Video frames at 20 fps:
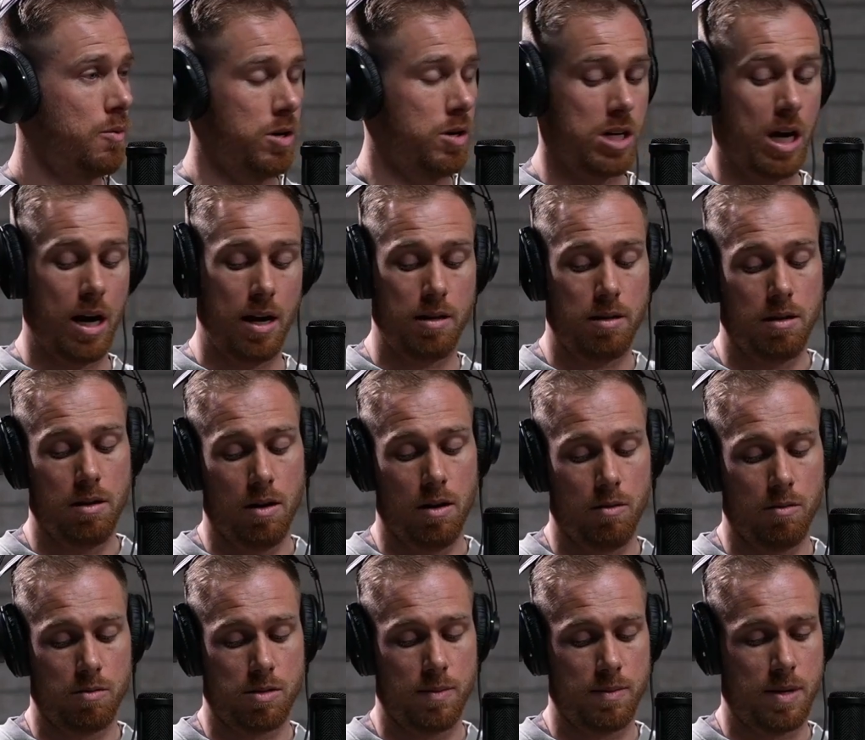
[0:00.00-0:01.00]
Which
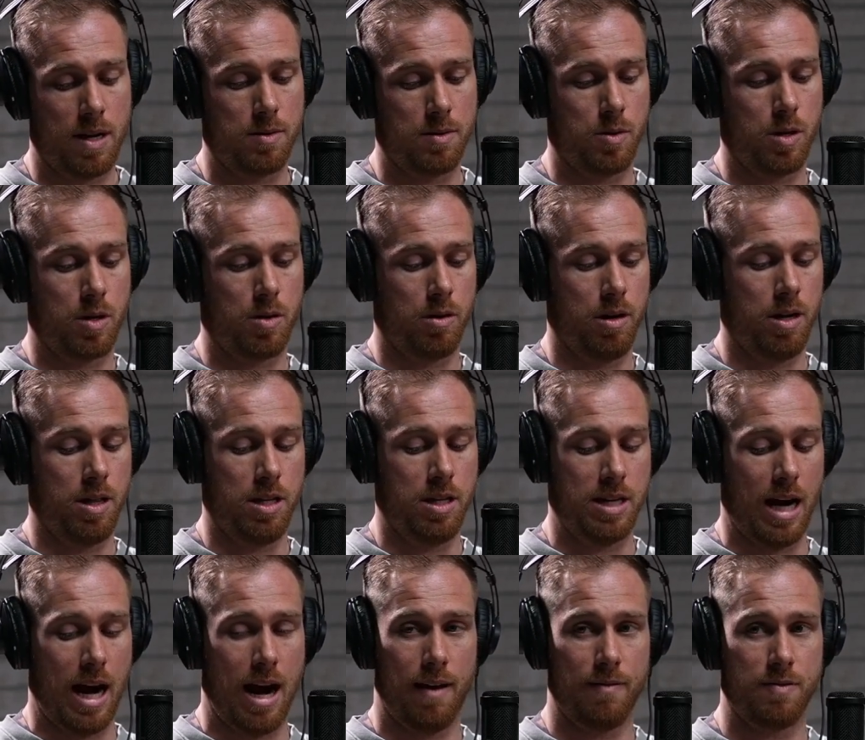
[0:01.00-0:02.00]
sometimes recording these
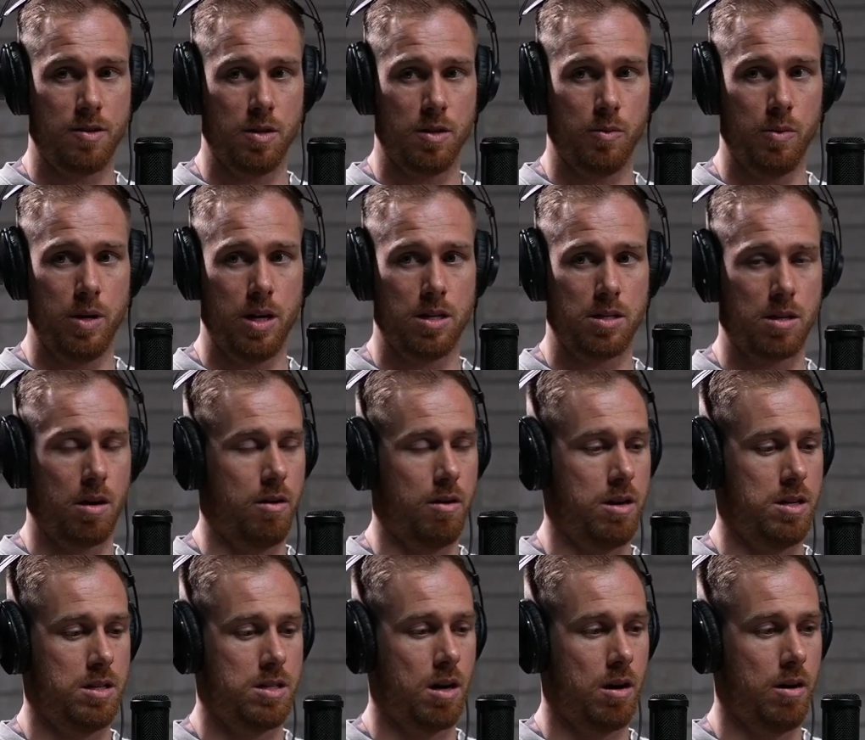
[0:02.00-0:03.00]
after the week has
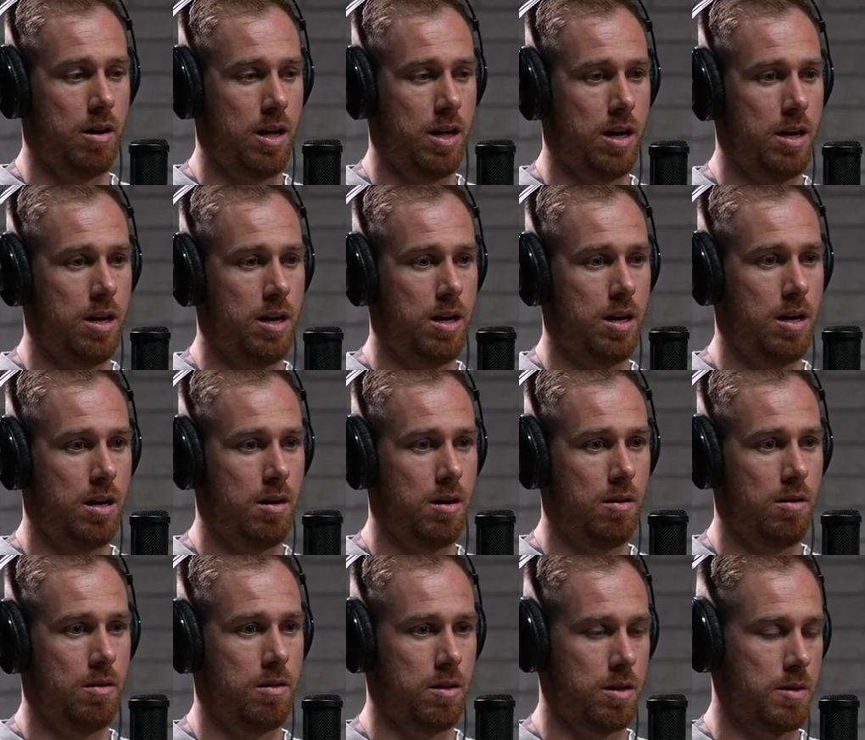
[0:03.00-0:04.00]
already started.
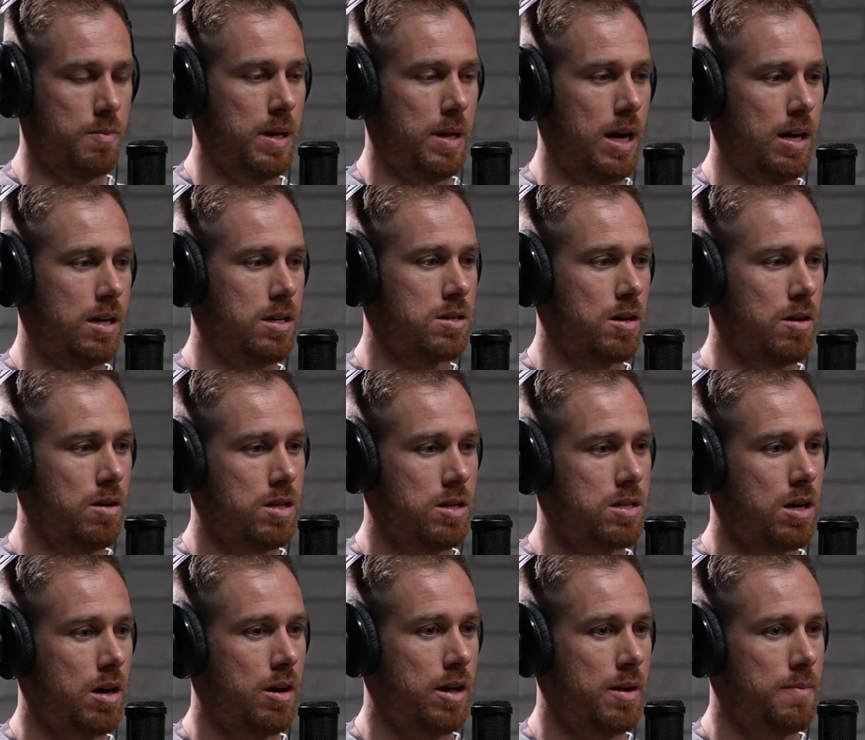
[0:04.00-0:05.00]
The block has already
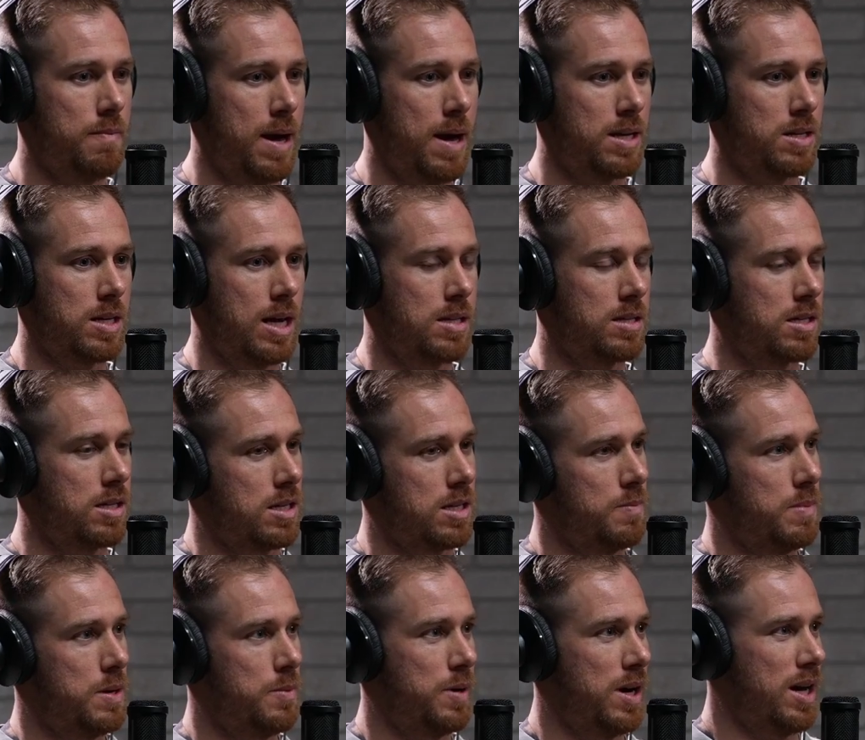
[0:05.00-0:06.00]
started makes sense because then
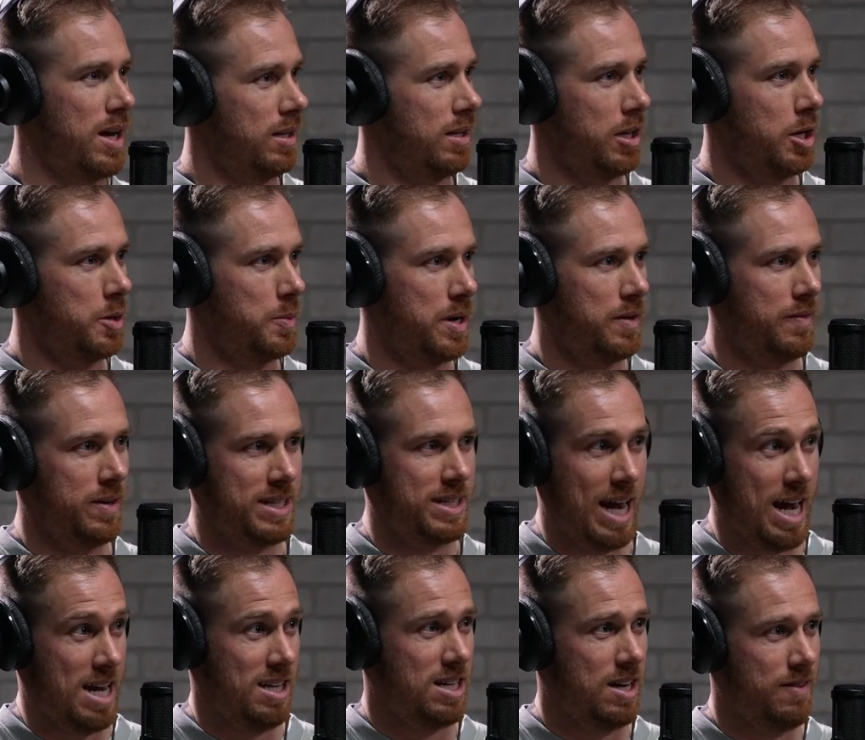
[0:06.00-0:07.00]
people get a little bit of a
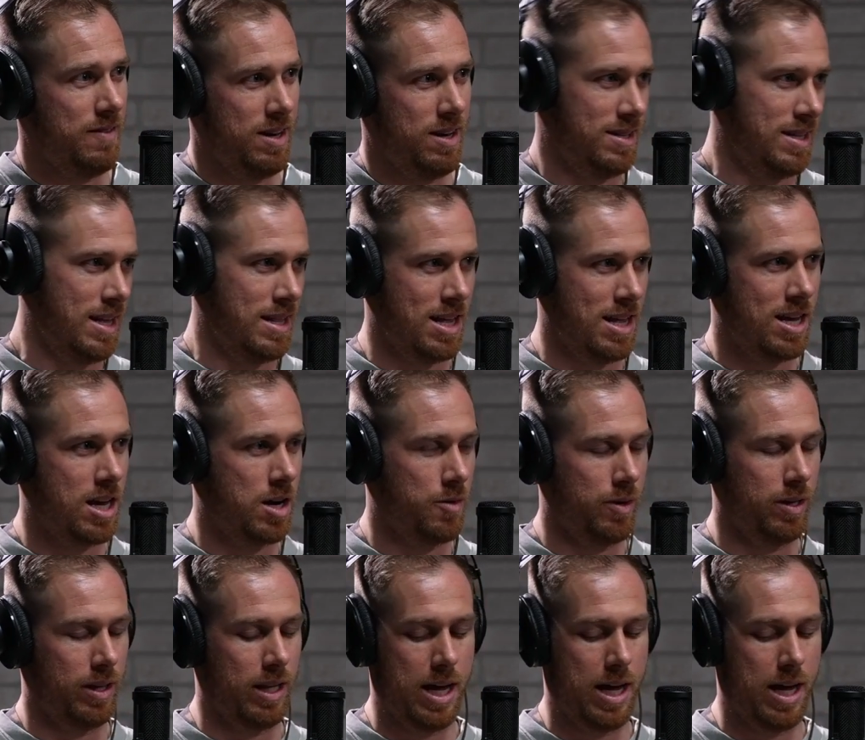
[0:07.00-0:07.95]
taste of it and then they can relate.